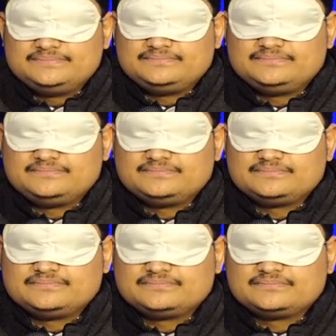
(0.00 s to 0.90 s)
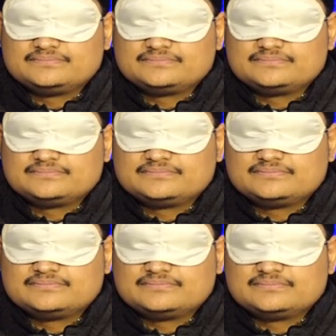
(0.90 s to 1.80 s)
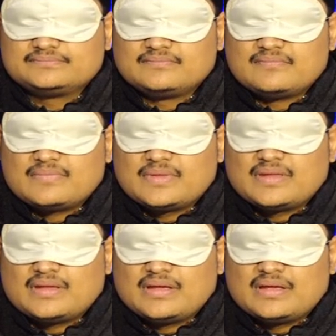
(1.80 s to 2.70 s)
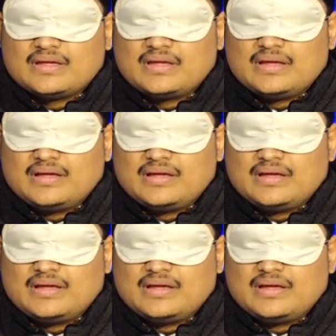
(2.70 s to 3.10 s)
No one is speaking in this clip.